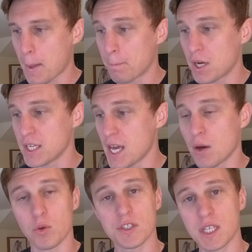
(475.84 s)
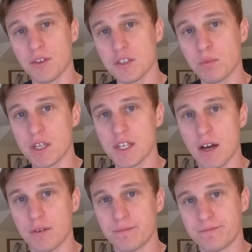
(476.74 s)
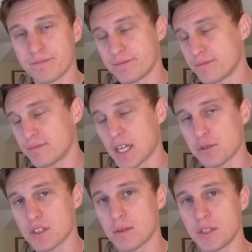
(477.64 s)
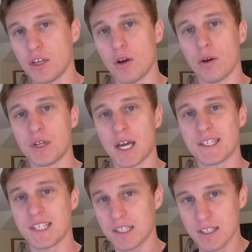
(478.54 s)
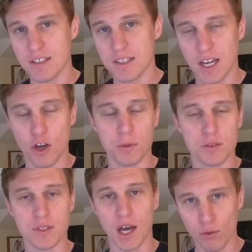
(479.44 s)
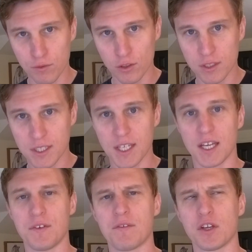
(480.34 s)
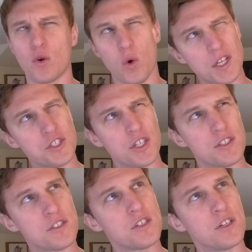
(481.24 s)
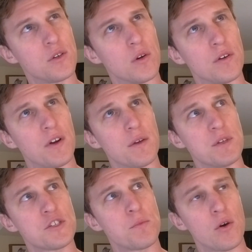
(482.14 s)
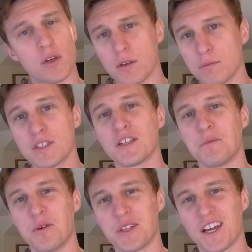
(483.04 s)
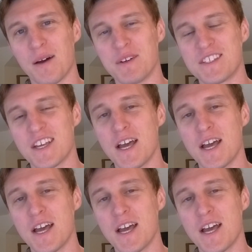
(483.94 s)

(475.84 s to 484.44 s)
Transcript: But yeah, we'll see how this plays out. That's what SIMD-0096 is. I hope this was helpful. If you have any questions or if I misspoke, please let me know in the comments.